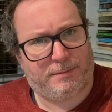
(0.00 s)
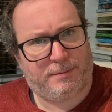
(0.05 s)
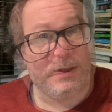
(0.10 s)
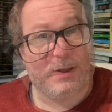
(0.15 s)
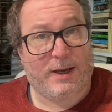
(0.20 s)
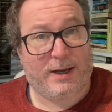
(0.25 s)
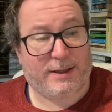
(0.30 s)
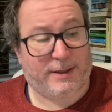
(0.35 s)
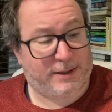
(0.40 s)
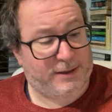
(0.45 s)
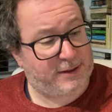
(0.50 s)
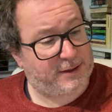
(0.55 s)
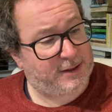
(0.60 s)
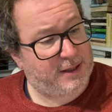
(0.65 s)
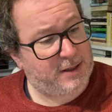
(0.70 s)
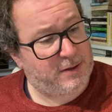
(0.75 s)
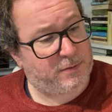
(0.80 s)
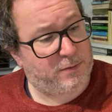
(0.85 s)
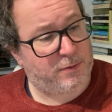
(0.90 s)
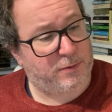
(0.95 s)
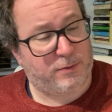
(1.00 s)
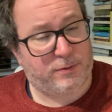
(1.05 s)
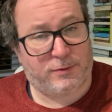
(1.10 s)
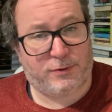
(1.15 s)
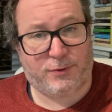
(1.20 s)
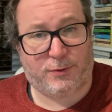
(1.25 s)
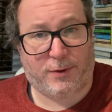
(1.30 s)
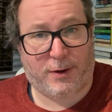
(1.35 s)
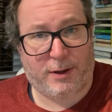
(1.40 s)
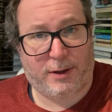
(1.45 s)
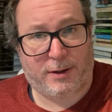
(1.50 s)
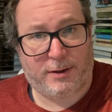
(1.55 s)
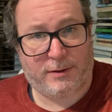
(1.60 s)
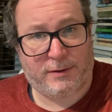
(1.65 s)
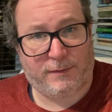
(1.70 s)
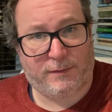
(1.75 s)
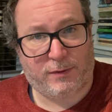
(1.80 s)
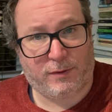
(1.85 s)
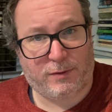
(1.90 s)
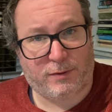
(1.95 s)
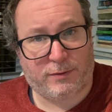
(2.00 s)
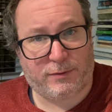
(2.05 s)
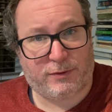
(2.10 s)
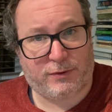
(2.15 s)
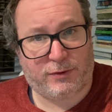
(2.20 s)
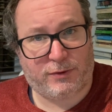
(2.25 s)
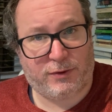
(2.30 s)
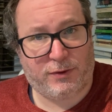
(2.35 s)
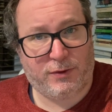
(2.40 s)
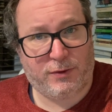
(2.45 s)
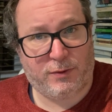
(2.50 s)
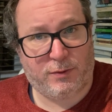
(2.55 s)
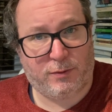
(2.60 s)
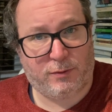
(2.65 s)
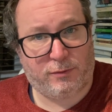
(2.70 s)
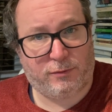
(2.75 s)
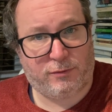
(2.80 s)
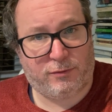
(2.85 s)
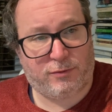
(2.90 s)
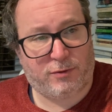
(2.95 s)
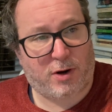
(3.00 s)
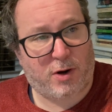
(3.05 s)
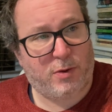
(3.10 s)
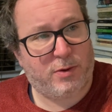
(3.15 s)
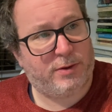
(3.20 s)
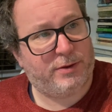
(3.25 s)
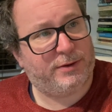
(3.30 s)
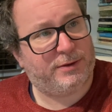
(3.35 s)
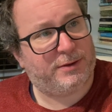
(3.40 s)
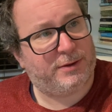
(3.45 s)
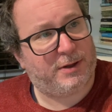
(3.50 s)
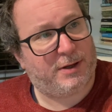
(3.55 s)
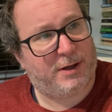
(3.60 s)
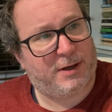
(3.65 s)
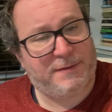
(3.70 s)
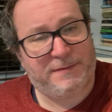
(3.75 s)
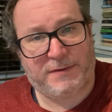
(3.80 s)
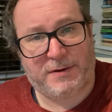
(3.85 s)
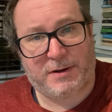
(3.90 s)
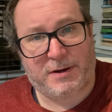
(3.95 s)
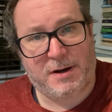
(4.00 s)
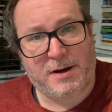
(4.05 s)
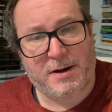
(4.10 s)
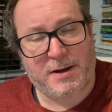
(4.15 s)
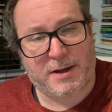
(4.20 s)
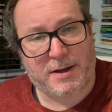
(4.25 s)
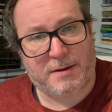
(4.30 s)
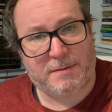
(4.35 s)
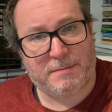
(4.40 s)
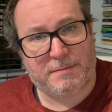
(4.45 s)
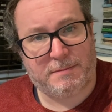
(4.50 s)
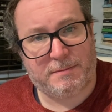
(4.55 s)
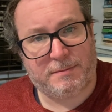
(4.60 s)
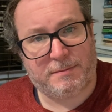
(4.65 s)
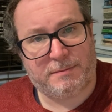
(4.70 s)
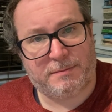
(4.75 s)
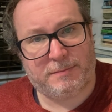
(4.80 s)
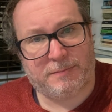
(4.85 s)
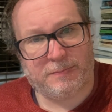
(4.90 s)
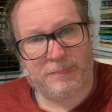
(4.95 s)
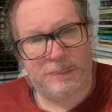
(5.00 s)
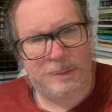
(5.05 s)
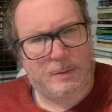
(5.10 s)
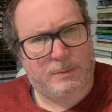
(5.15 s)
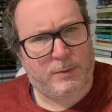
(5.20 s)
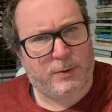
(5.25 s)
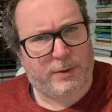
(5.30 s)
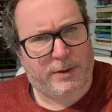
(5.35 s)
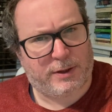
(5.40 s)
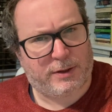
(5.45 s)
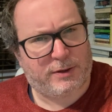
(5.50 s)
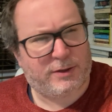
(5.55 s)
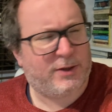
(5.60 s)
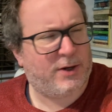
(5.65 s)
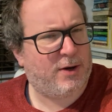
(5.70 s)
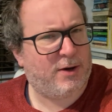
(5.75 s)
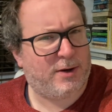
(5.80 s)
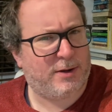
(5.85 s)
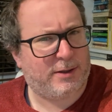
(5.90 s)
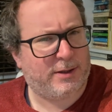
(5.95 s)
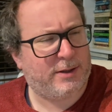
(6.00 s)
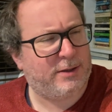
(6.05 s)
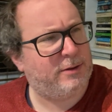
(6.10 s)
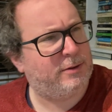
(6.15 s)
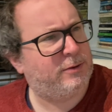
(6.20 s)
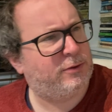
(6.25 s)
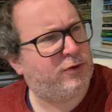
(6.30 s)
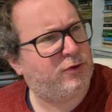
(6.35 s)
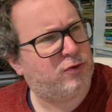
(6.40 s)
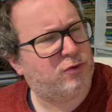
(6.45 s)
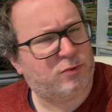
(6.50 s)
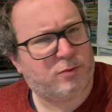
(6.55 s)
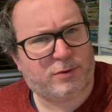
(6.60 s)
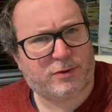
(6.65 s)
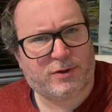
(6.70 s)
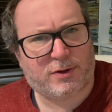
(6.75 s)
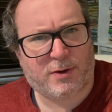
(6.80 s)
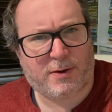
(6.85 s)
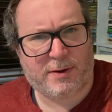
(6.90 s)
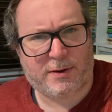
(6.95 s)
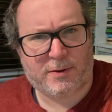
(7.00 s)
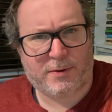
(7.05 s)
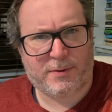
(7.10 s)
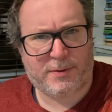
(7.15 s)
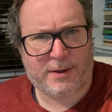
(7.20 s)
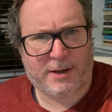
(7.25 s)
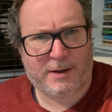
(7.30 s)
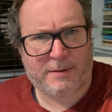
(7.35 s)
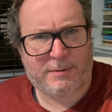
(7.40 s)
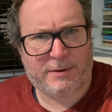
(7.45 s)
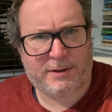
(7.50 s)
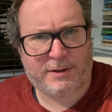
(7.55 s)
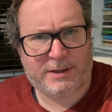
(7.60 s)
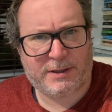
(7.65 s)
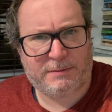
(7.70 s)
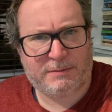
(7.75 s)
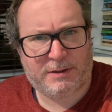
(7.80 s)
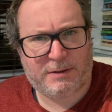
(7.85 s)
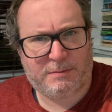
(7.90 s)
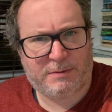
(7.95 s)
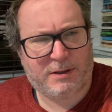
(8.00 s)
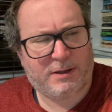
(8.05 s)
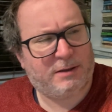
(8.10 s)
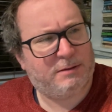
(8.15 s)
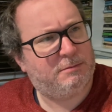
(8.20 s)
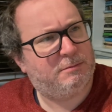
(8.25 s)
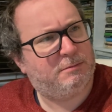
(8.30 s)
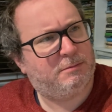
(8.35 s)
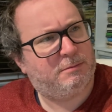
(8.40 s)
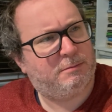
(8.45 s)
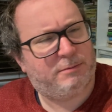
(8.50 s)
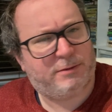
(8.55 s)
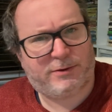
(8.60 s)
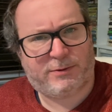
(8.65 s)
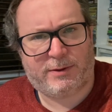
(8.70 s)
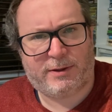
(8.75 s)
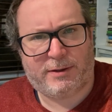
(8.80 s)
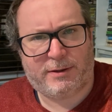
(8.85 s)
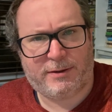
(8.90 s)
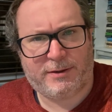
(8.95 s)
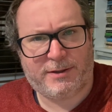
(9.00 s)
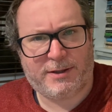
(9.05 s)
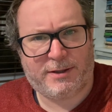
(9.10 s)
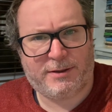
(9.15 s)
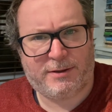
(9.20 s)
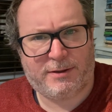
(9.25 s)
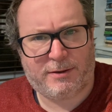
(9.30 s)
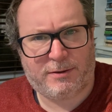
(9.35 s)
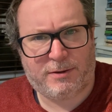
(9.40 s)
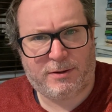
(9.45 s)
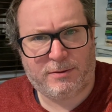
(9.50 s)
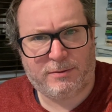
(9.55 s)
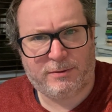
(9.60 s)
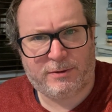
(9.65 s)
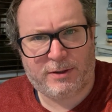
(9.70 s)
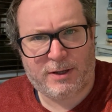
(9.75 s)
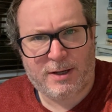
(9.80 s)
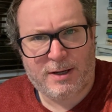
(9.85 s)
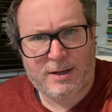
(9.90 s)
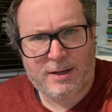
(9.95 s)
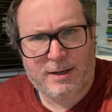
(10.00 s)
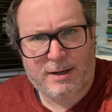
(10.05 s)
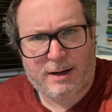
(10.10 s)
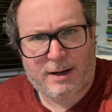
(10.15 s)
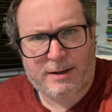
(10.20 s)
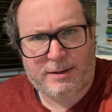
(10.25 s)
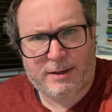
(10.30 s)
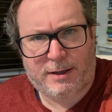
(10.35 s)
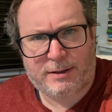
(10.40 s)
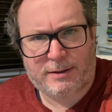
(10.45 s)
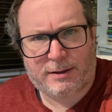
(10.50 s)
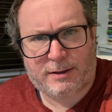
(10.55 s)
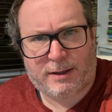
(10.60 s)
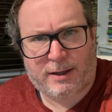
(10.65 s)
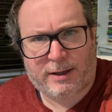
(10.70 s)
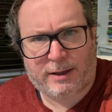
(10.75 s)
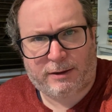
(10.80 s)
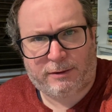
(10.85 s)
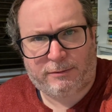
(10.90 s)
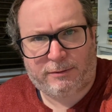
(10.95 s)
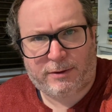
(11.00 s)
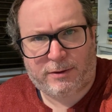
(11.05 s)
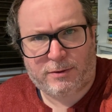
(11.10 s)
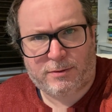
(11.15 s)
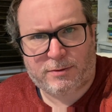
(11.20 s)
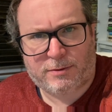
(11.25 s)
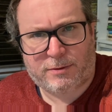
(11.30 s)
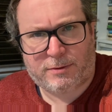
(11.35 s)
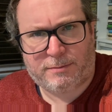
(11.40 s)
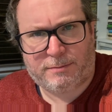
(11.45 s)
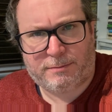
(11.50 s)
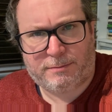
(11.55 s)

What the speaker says: And its sequel, Twilight of the Gods 2, Grower's Other Eye. I'm not entirely sure what's going on there, but it seems to be between consenting adults and there's an angry dog.